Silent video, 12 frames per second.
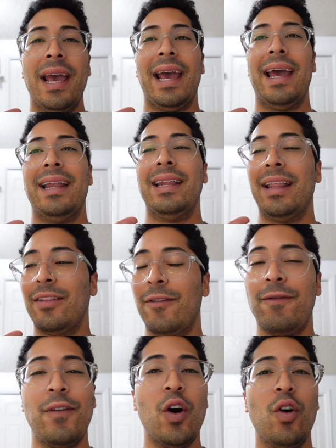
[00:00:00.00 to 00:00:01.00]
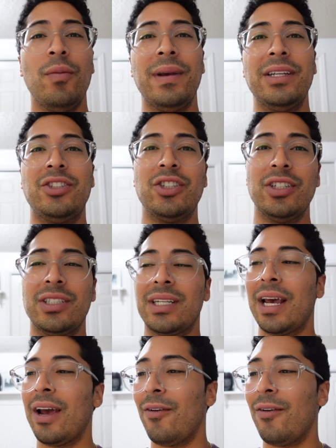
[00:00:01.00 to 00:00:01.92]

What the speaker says: and the foam is just